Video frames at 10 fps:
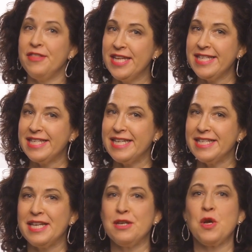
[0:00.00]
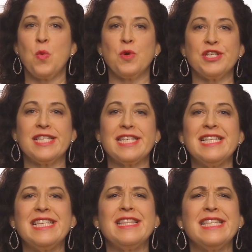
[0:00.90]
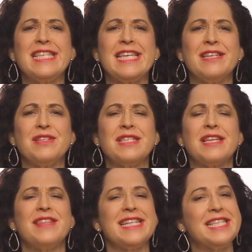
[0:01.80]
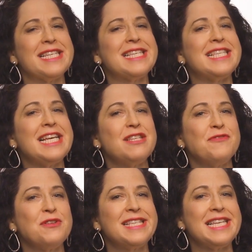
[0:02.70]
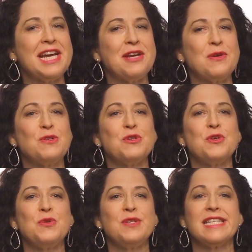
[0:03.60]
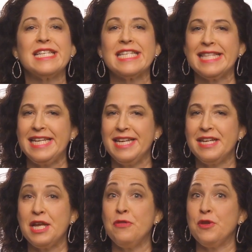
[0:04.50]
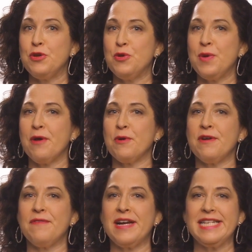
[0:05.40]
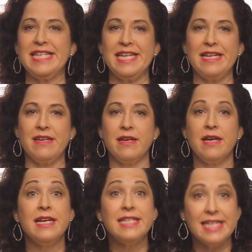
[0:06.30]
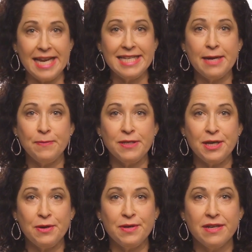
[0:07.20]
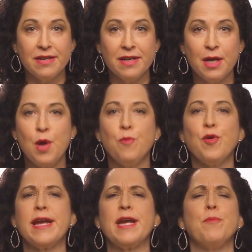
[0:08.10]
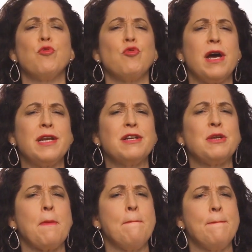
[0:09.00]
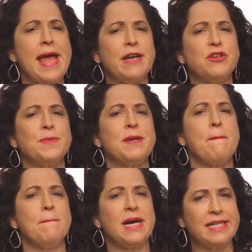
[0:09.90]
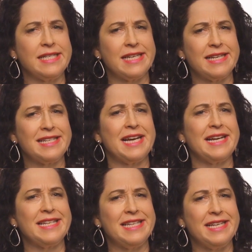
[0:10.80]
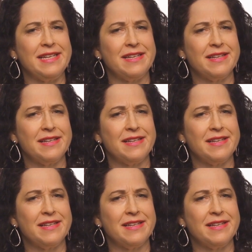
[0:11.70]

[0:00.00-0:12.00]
This season, we're discussing the skills that successful CIOs are using to lead in the new era of IT. Today's episode, bringing a product management mindset to IT.